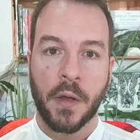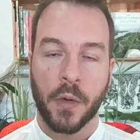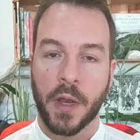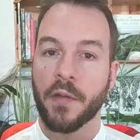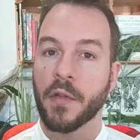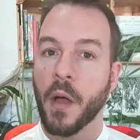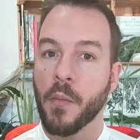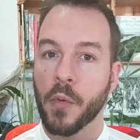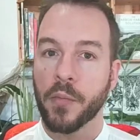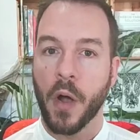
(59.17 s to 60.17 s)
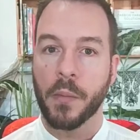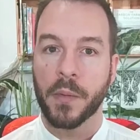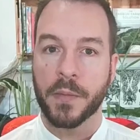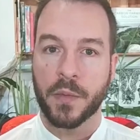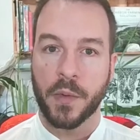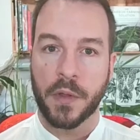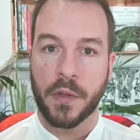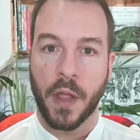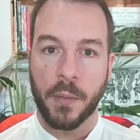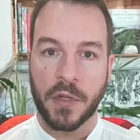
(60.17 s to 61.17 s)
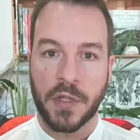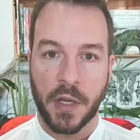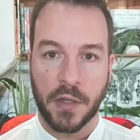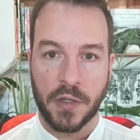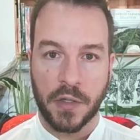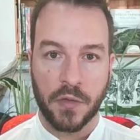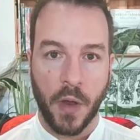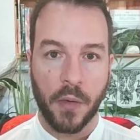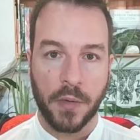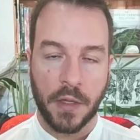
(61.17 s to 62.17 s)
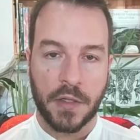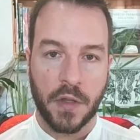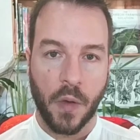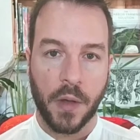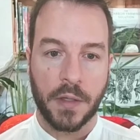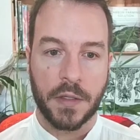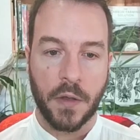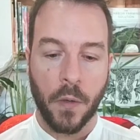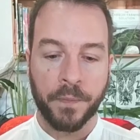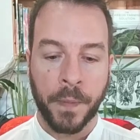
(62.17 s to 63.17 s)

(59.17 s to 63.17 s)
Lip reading: we're going to have a lot more problems with climate change, drought, and so on. So